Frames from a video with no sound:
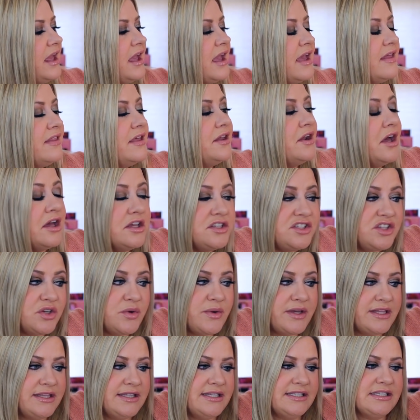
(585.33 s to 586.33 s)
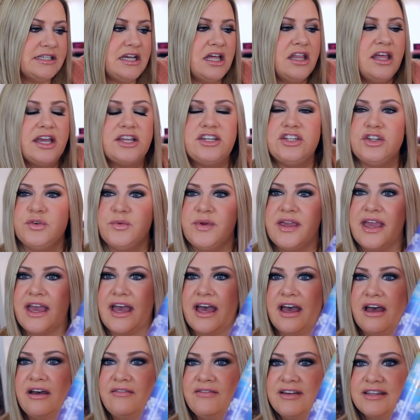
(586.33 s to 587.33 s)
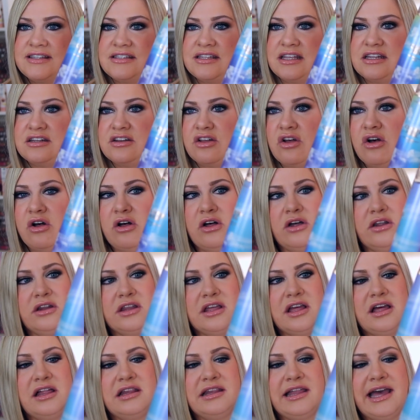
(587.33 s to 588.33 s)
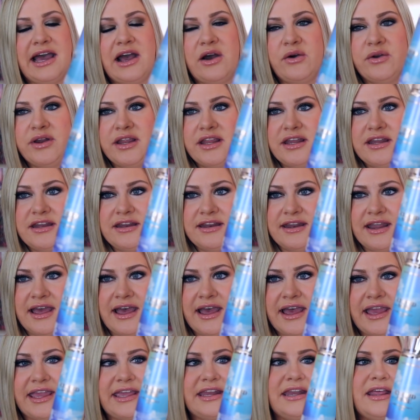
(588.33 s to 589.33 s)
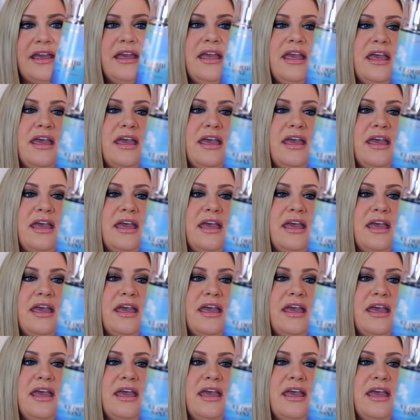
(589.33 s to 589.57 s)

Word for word: And then also in this collection, we have a scent called Cloud 9.